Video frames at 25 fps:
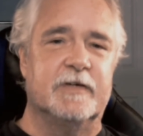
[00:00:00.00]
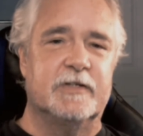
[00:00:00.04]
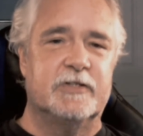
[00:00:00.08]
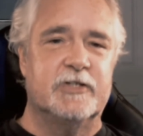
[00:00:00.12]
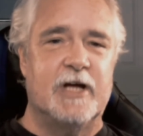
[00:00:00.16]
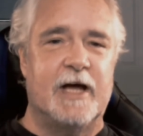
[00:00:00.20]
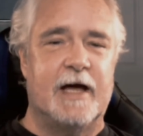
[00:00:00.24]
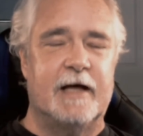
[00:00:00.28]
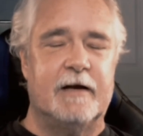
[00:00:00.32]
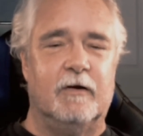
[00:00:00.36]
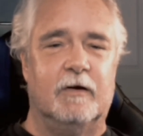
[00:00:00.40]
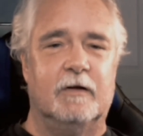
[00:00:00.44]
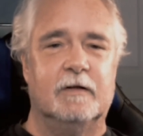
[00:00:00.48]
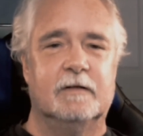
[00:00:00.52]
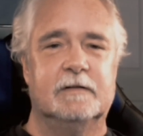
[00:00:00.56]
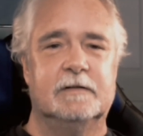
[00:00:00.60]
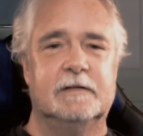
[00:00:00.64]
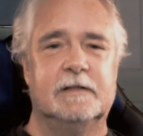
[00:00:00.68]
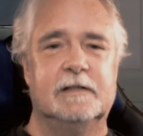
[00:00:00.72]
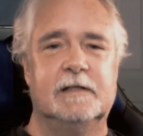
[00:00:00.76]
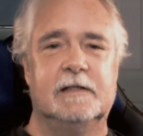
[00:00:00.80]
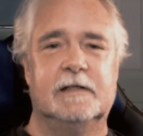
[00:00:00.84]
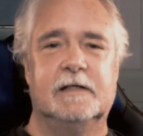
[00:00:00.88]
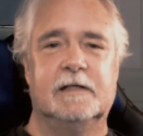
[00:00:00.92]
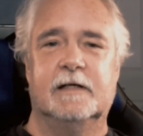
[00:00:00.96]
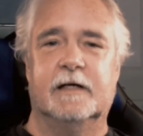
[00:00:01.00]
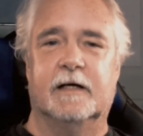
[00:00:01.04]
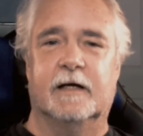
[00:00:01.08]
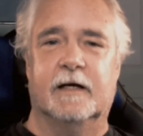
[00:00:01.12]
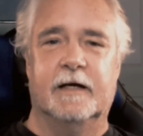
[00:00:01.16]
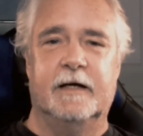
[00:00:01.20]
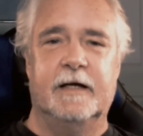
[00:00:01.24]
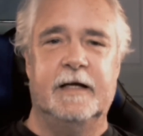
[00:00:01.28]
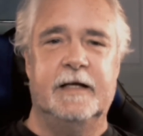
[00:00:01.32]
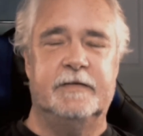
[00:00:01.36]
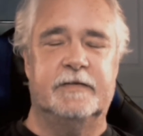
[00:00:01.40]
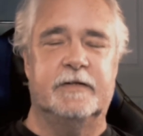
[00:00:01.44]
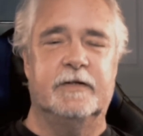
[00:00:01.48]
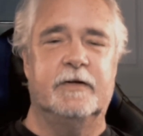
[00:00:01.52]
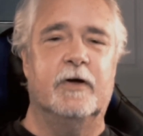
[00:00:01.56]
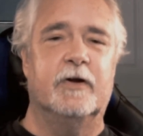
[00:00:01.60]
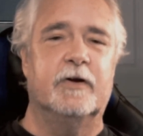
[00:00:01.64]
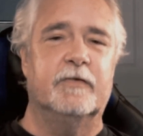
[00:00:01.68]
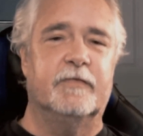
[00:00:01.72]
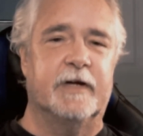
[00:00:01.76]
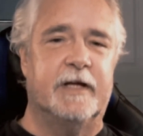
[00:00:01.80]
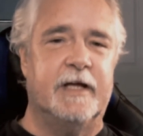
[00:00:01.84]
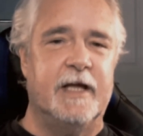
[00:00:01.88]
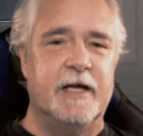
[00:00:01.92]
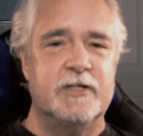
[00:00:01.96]
to the channel, hit the
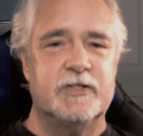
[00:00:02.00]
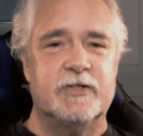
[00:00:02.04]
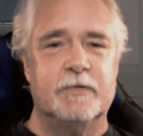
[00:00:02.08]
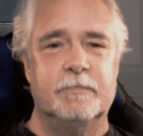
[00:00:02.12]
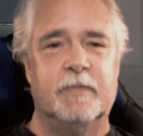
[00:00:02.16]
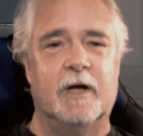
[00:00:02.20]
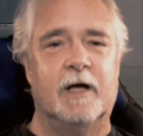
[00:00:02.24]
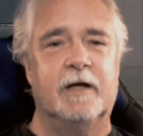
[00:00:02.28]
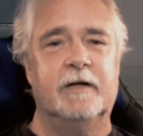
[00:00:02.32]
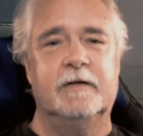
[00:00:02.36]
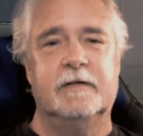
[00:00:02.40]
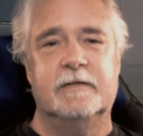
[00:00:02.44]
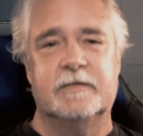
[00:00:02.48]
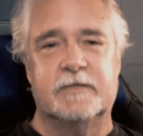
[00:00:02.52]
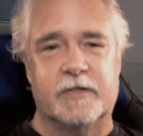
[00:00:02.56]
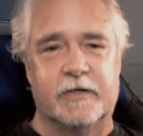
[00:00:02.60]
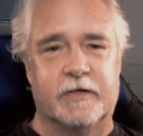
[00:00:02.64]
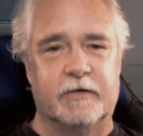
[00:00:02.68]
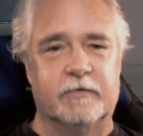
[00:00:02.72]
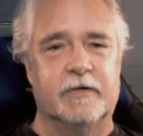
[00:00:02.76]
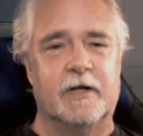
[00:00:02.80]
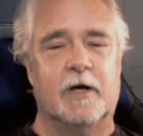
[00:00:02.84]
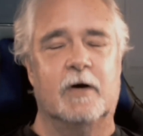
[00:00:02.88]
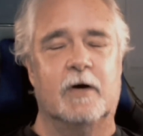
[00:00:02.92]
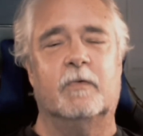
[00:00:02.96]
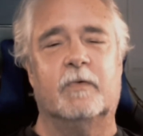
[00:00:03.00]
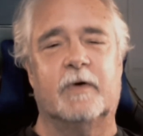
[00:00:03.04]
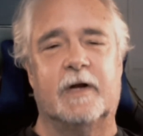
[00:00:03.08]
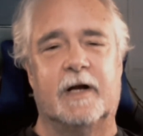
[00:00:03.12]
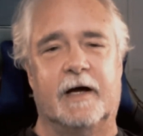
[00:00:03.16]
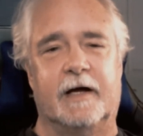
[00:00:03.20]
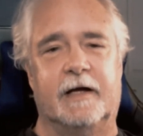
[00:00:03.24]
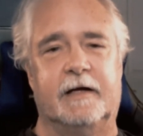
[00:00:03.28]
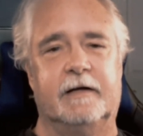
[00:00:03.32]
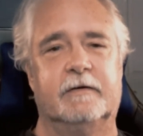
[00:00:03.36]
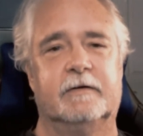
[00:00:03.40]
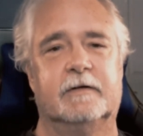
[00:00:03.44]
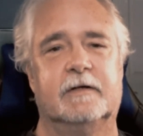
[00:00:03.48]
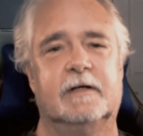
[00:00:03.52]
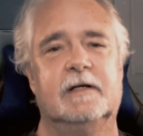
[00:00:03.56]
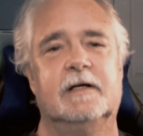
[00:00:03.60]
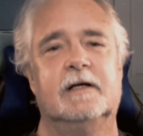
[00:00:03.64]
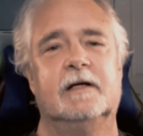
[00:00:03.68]
notification button so you'll know when I